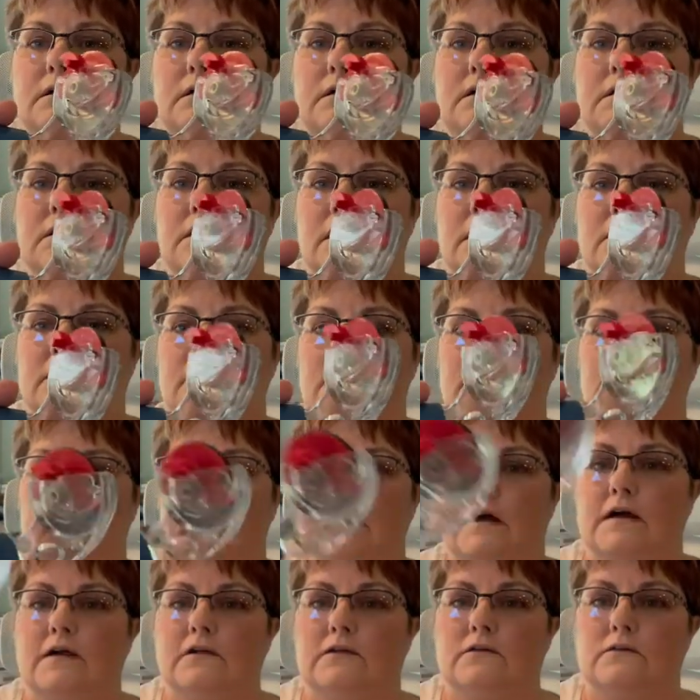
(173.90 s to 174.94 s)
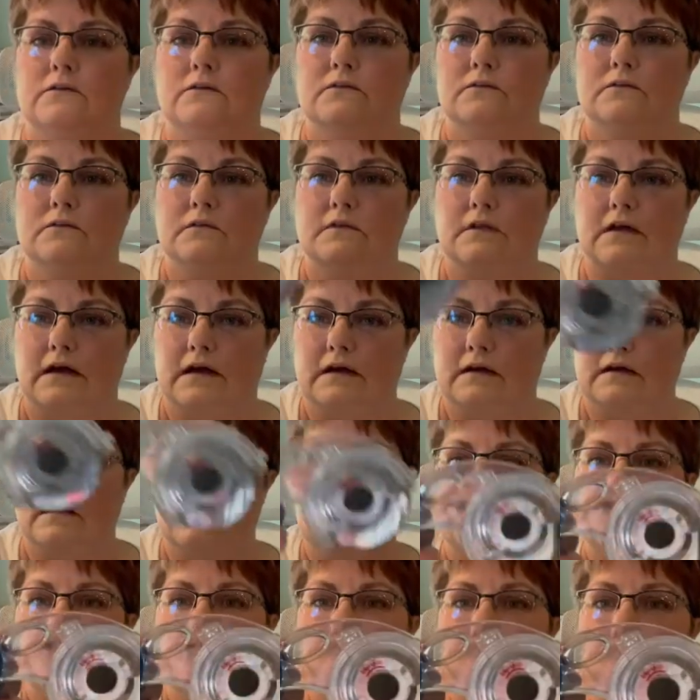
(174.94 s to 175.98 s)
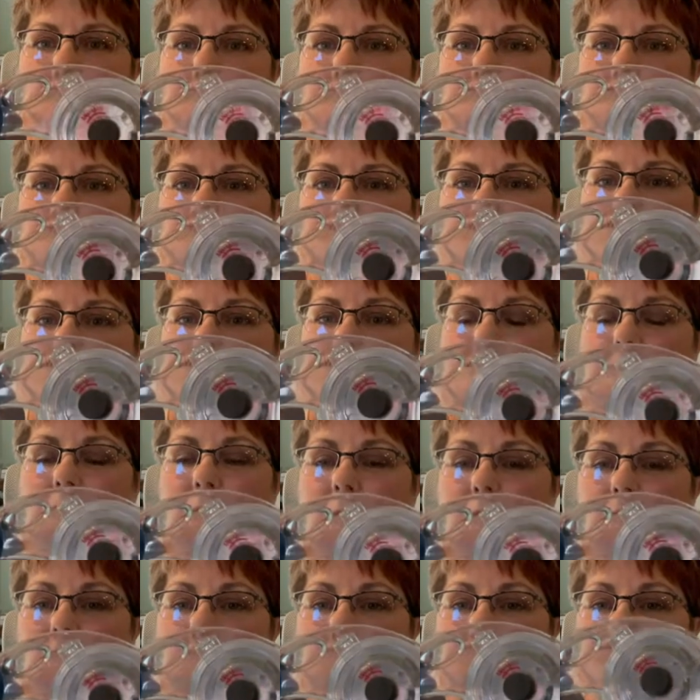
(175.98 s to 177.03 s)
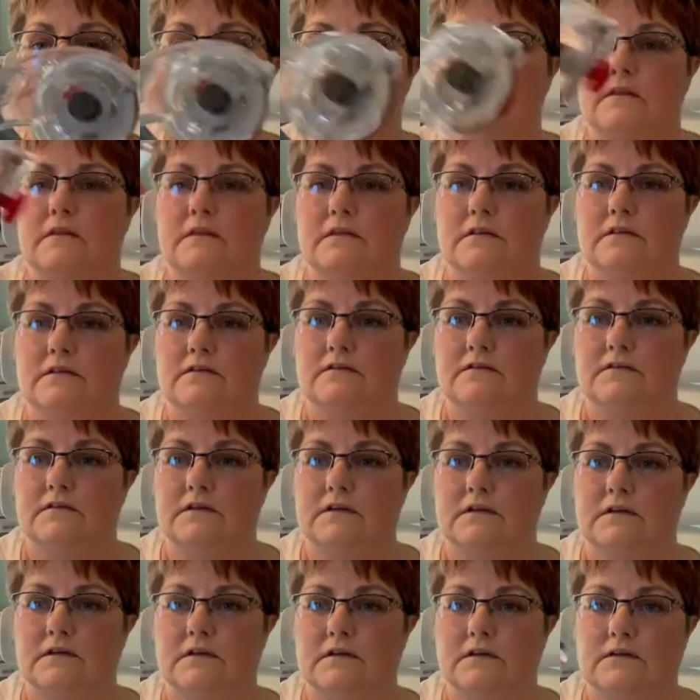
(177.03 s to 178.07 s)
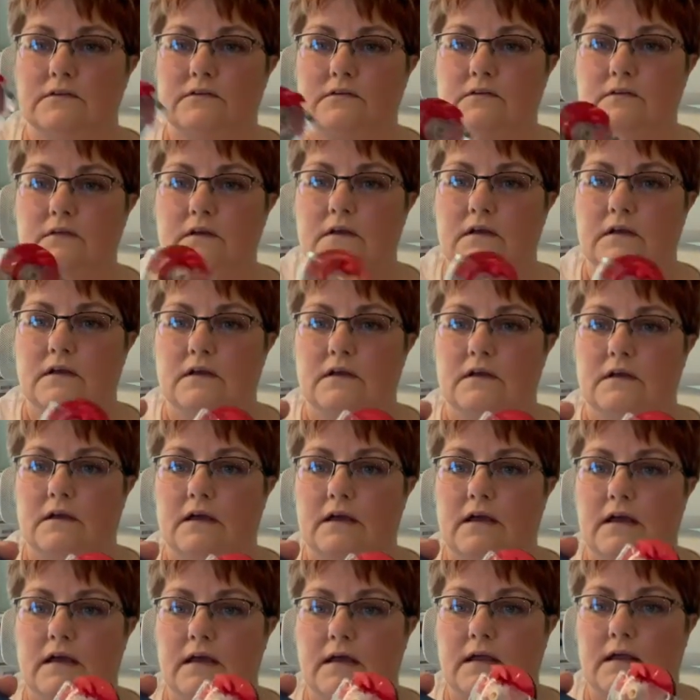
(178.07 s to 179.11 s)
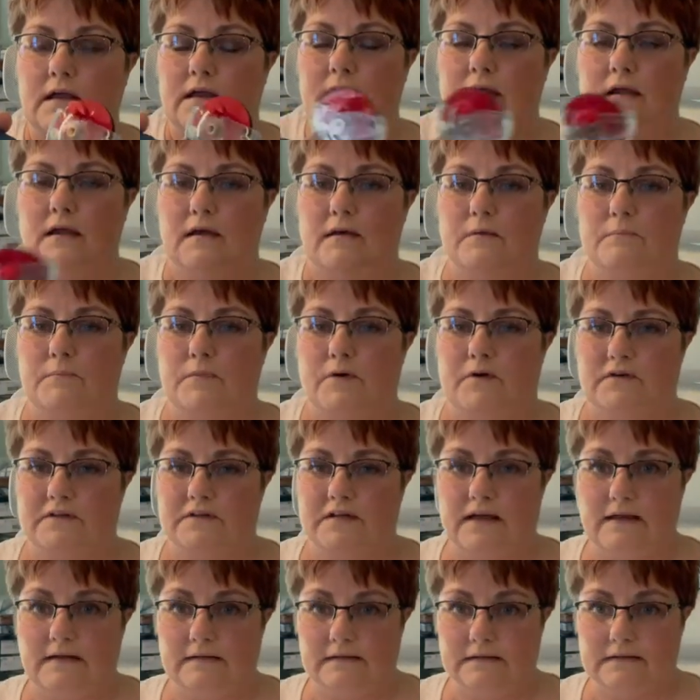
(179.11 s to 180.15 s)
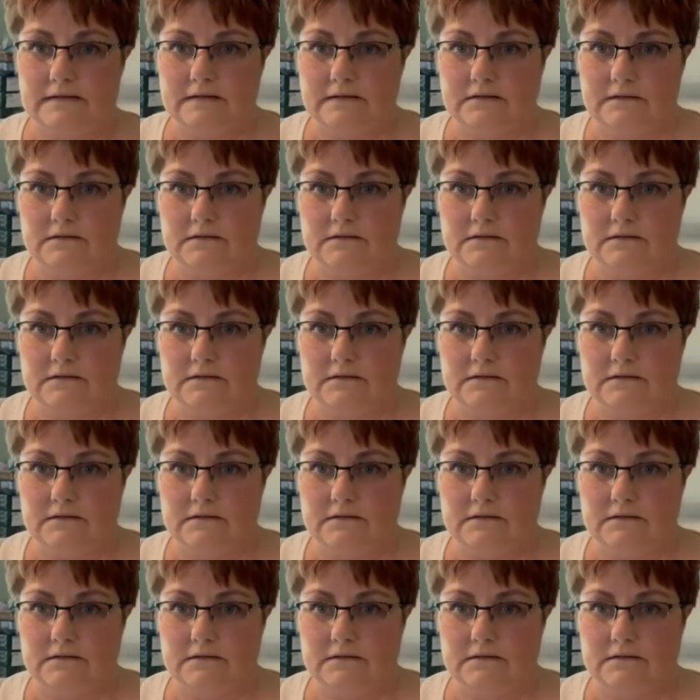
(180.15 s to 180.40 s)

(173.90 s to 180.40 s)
cutter that I use that I absolutely love. This is a Martelli,